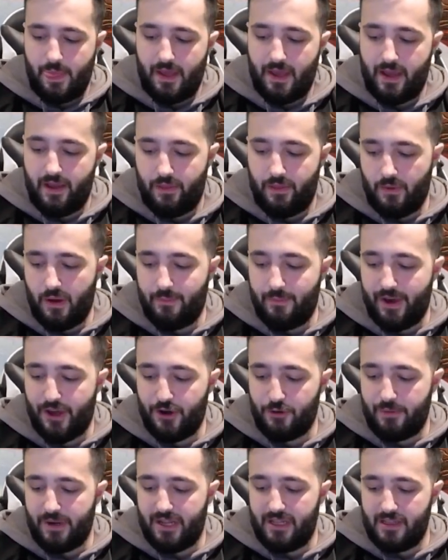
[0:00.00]
The 1
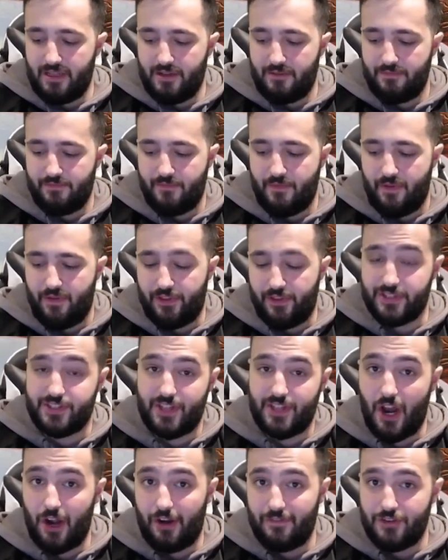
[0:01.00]
Battle Butler, the
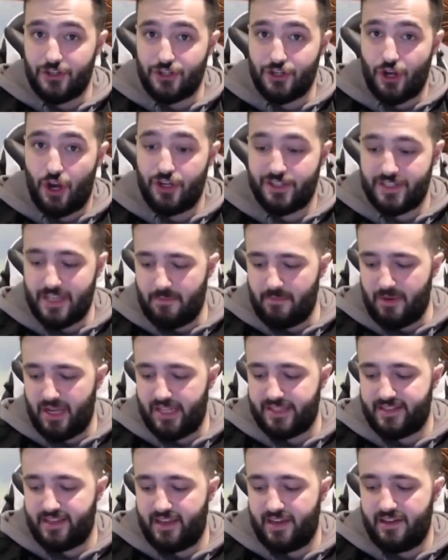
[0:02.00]
star of the show, some
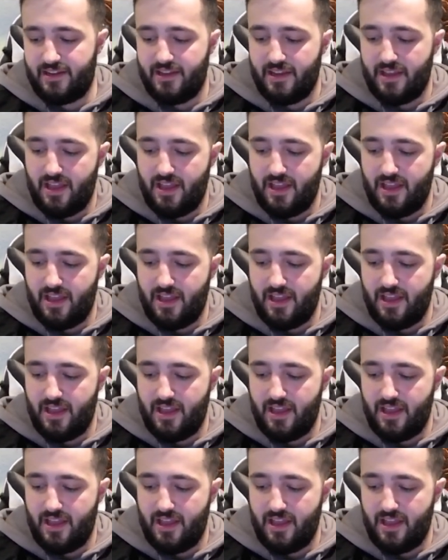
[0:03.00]
might say.